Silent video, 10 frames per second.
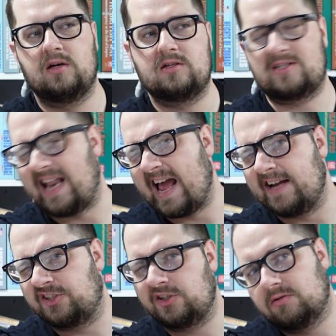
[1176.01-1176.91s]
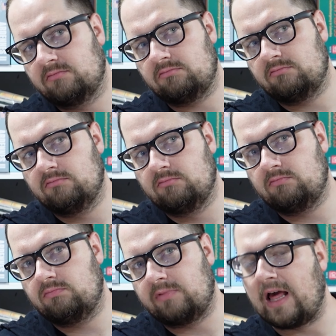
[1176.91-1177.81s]
slash
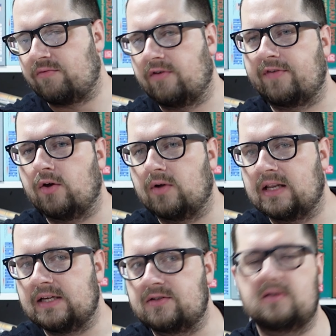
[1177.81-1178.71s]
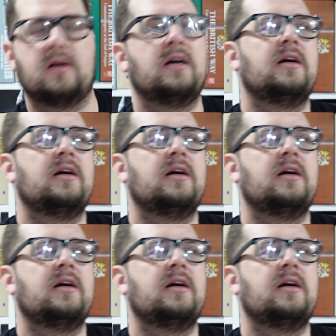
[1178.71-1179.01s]
that review at least.